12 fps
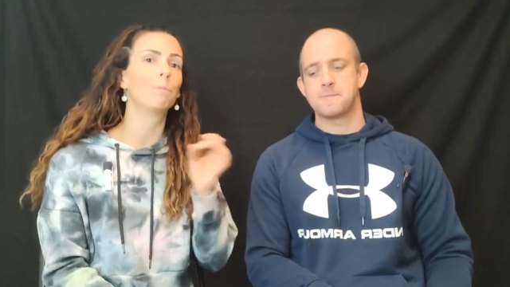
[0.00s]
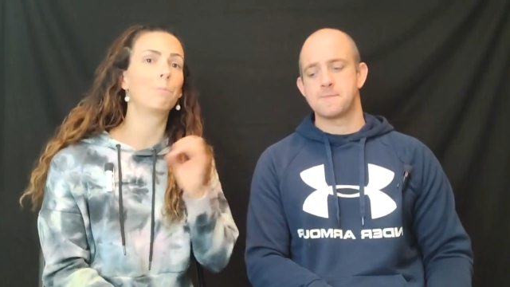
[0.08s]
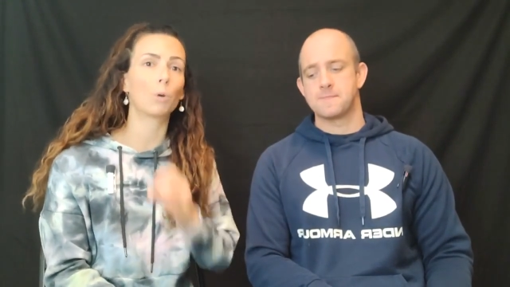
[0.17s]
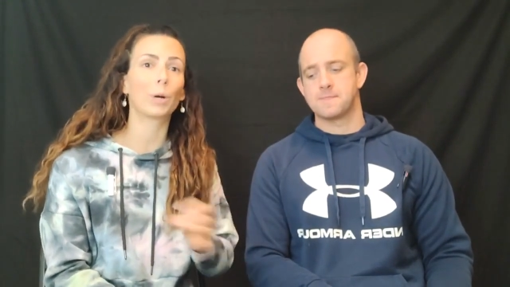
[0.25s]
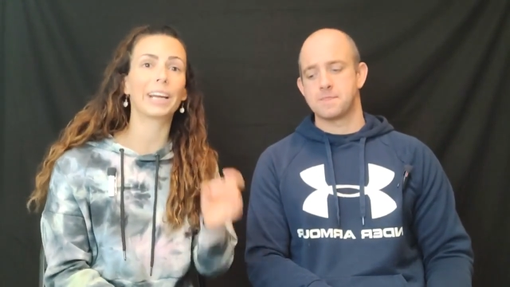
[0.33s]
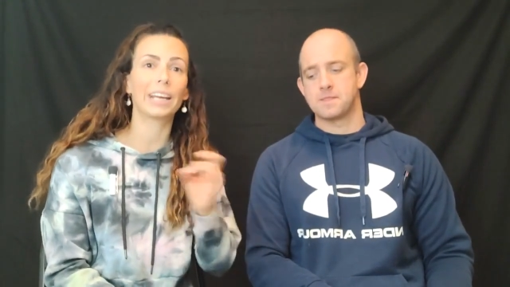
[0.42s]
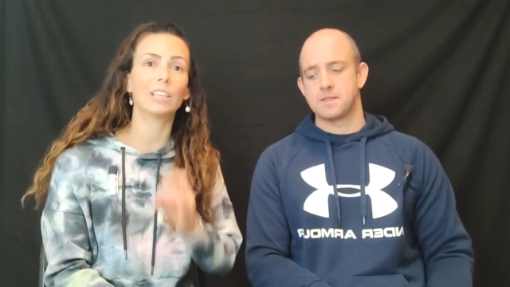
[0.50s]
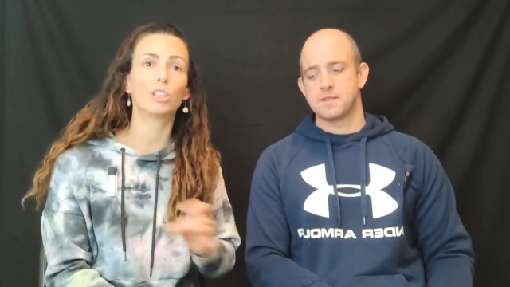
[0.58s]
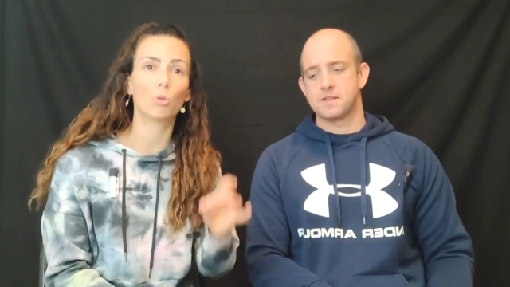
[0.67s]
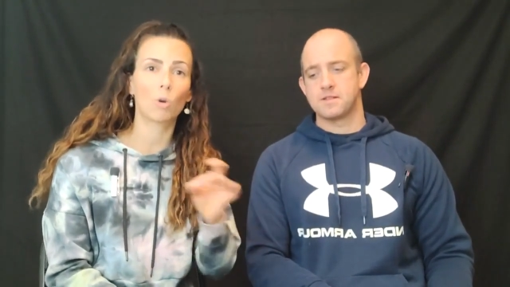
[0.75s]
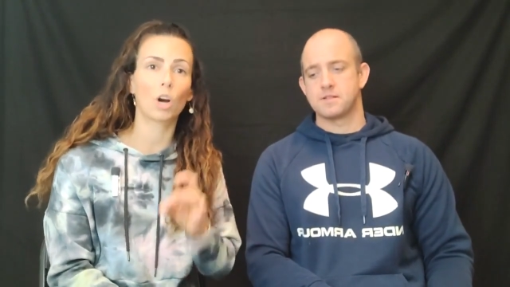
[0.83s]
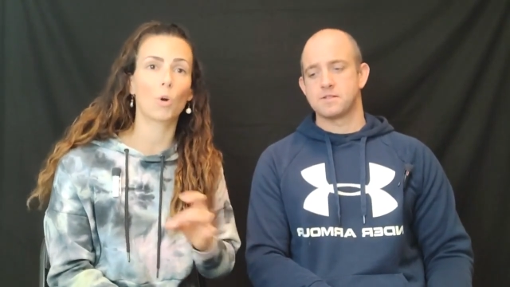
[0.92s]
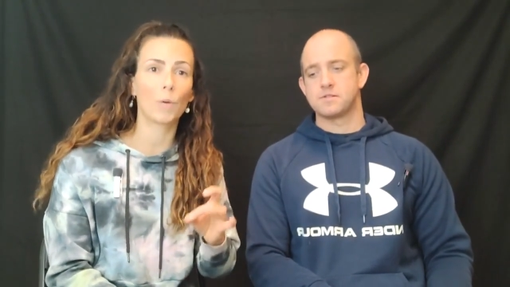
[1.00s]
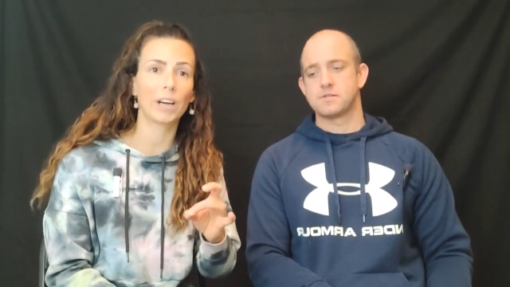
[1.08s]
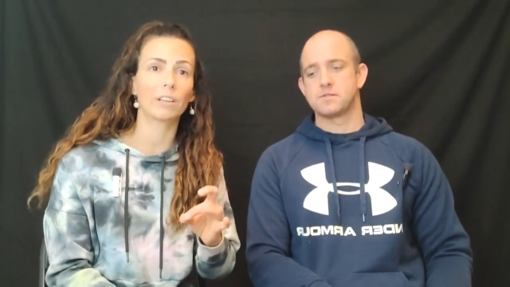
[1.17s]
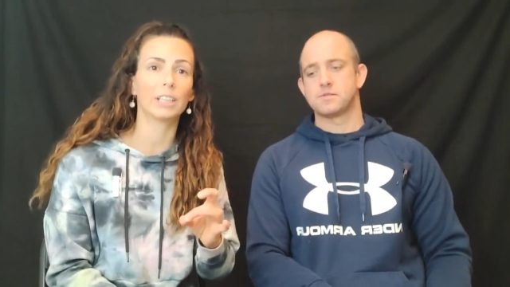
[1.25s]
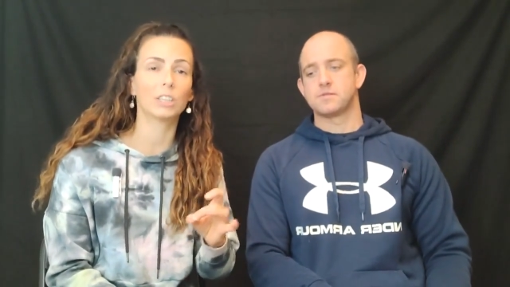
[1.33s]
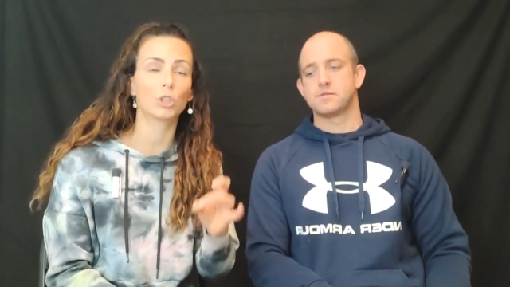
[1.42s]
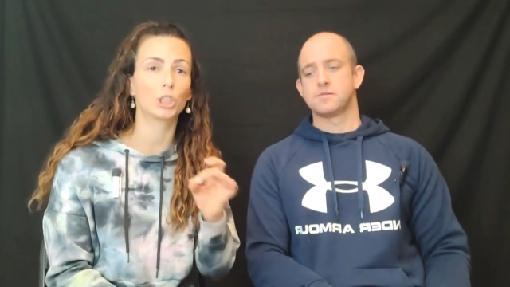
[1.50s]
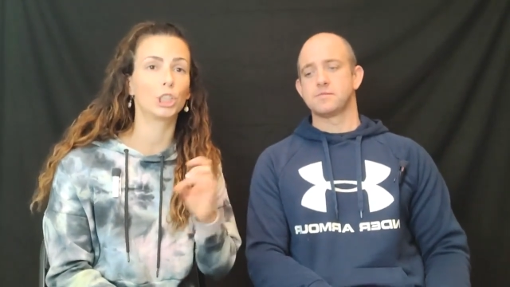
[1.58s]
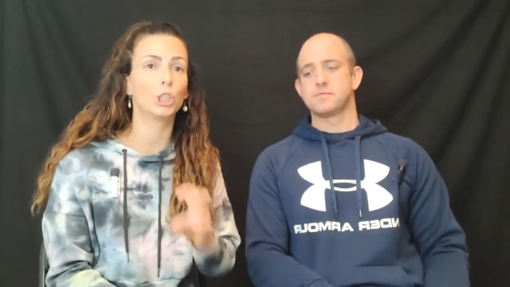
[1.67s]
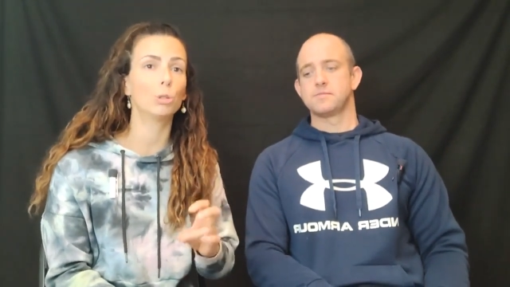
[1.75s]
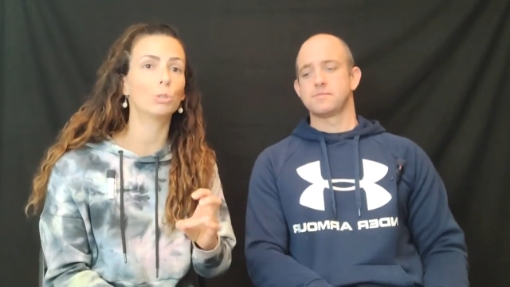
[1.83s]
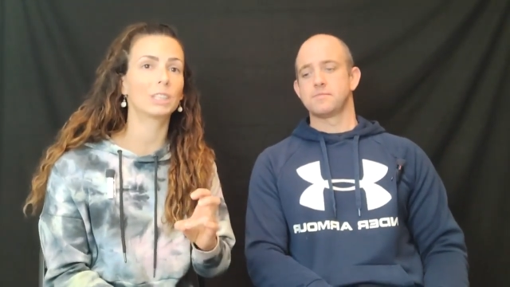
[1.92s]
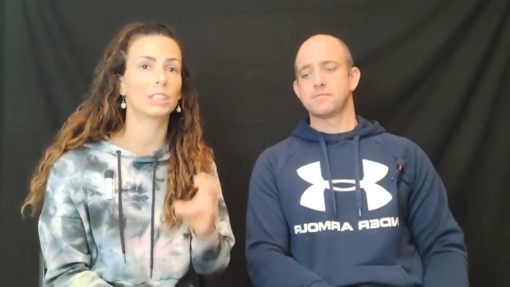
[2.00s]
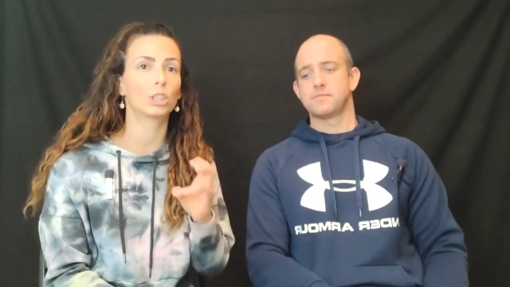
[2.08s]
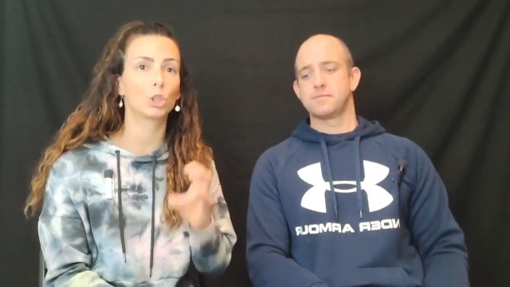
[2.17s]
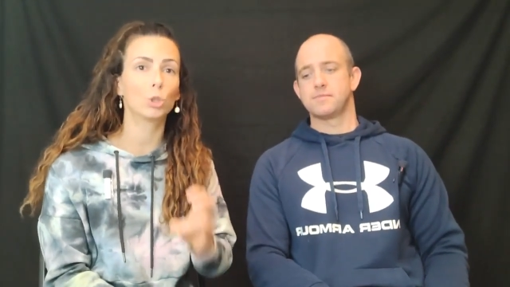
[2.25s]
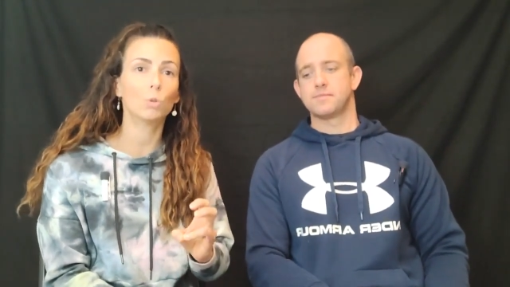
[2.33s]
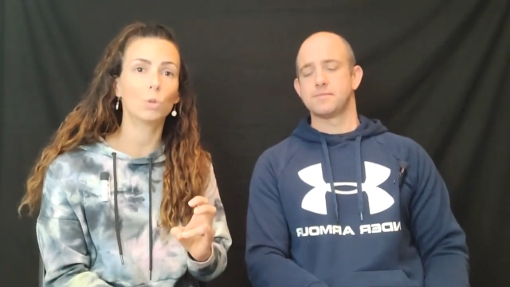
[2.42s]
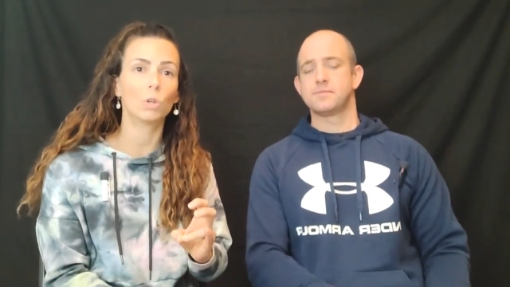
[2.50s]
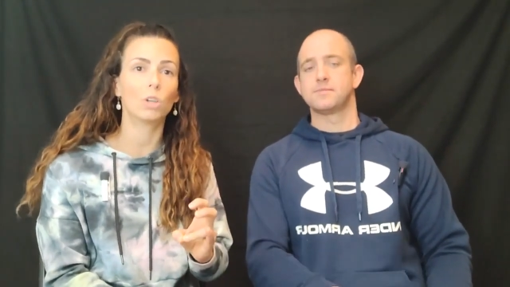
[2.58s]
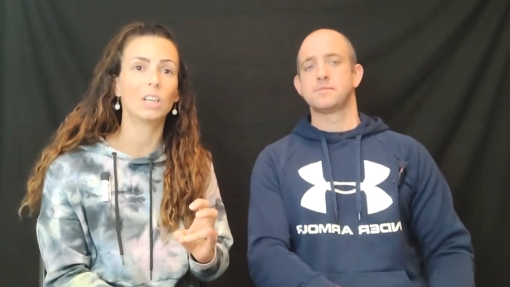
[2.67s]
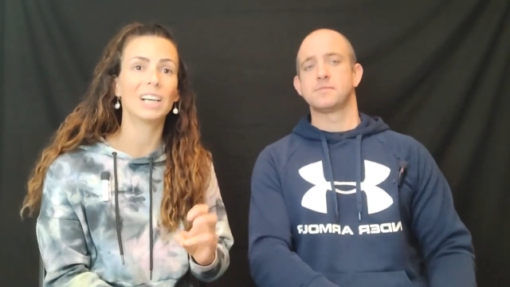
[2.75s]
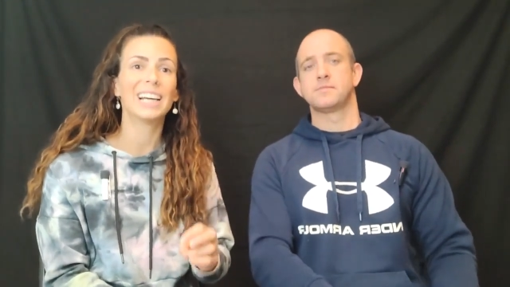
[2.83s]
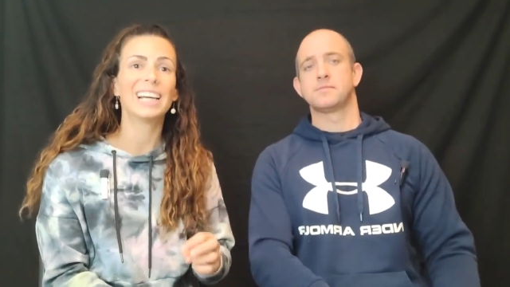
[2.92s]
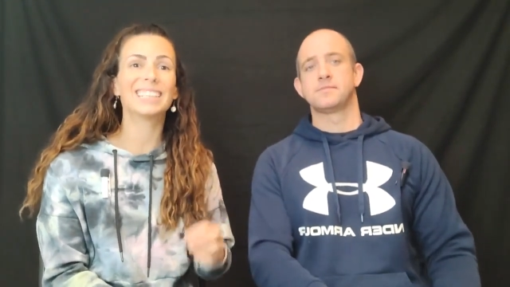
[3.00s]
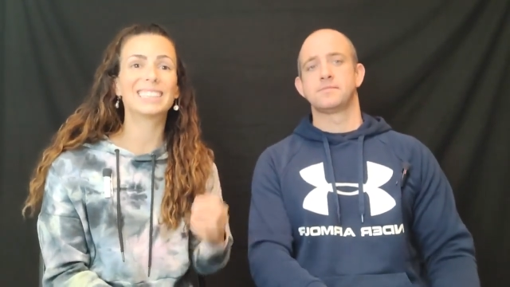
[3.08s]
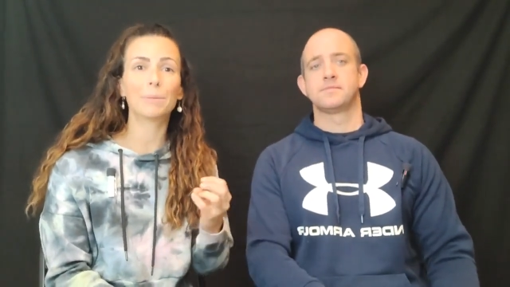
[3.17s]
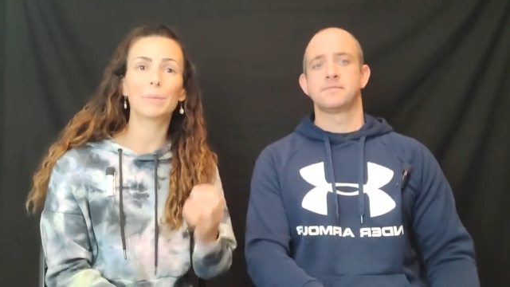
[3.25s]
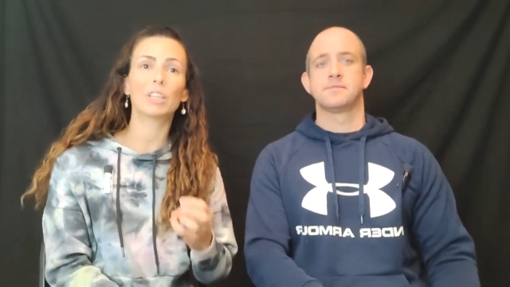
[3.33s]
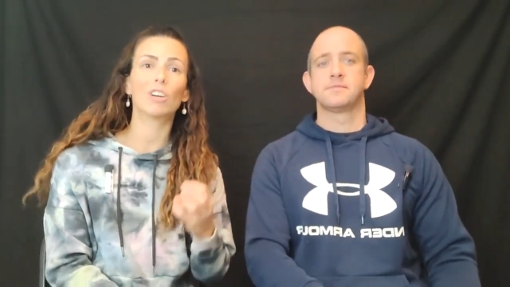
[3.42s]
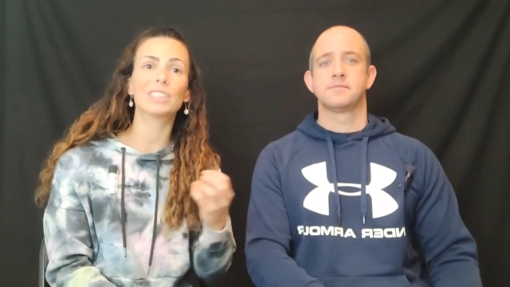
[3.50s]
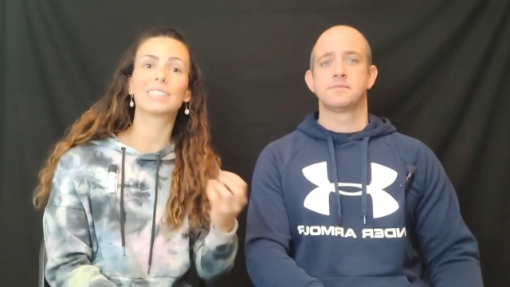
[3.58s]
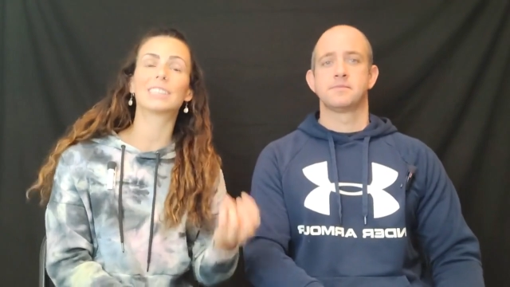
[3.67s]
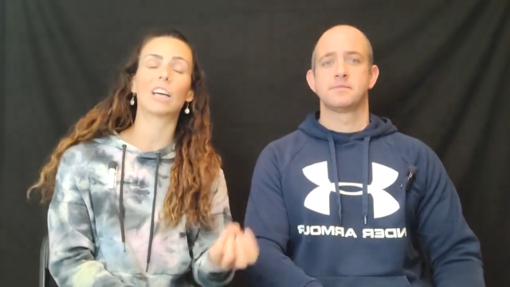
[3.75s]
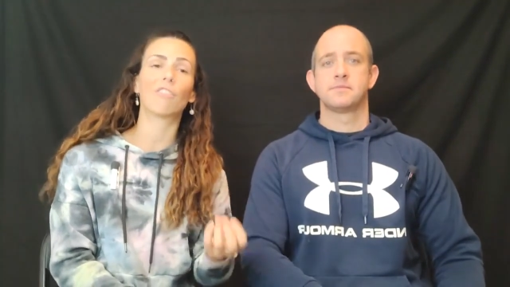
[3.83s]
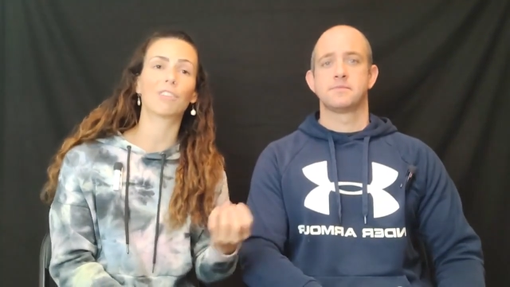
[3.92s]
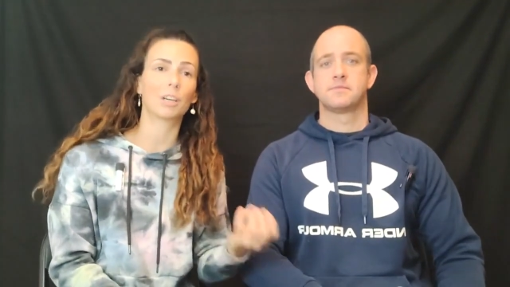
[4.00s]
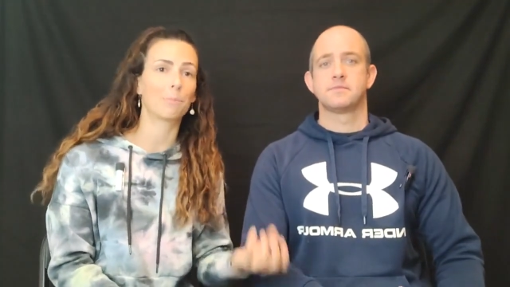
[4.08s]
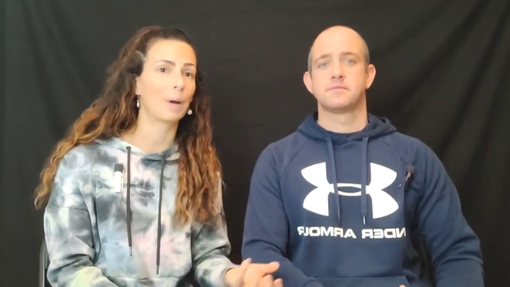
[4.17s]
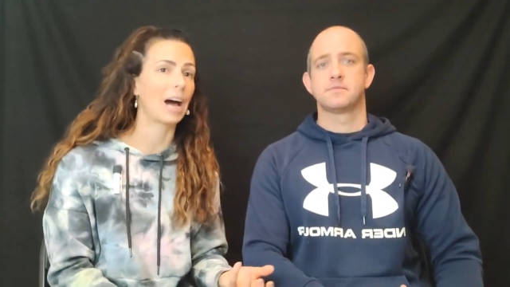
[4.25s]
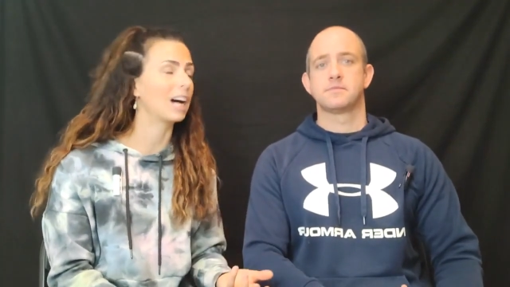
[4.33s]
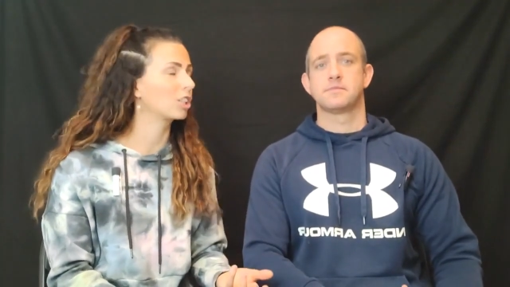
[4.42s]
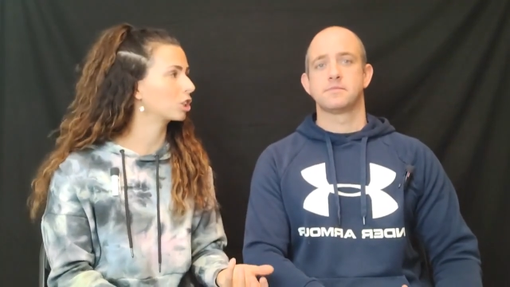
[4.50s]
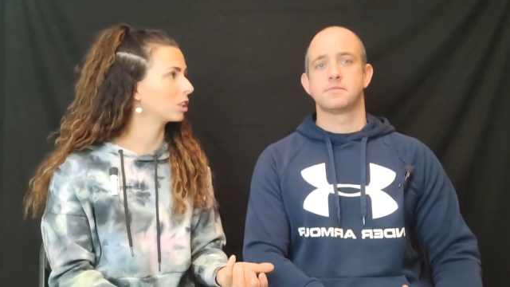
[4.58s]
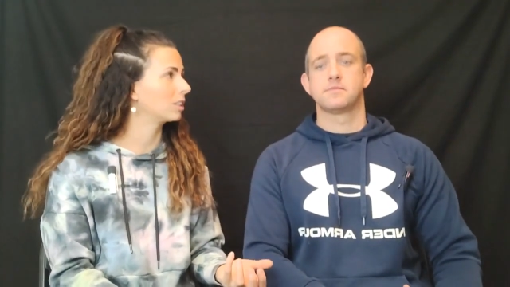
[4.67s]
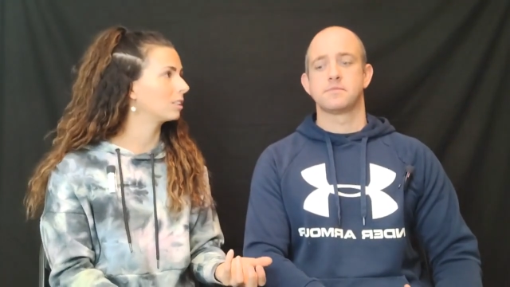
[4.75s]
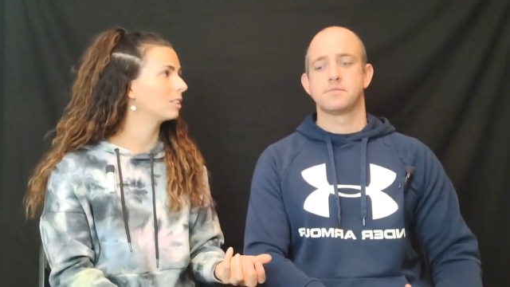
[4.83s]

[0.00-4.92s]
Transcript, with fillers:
Speaker 1: bring into our awareness or use as a tool is something called self-compassion.